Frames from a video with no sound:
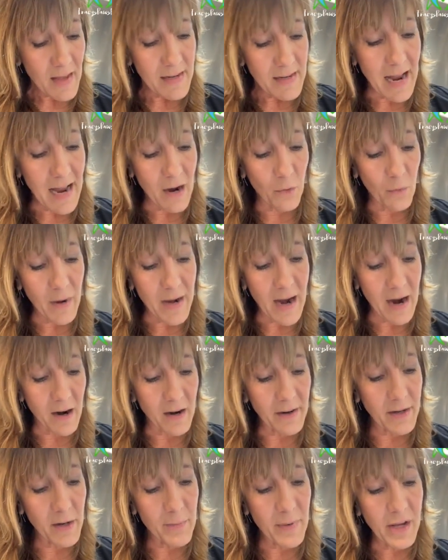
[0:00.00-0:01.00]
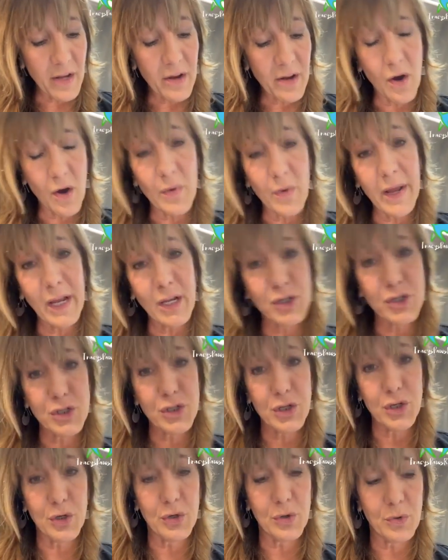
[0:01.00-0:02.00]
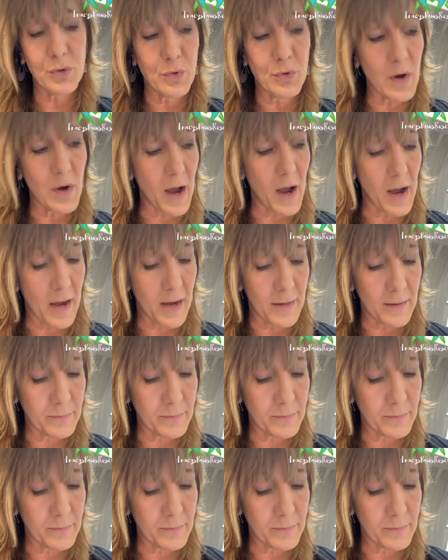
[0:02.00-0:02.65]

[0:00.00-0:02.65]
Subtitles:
Now, we are going to be going to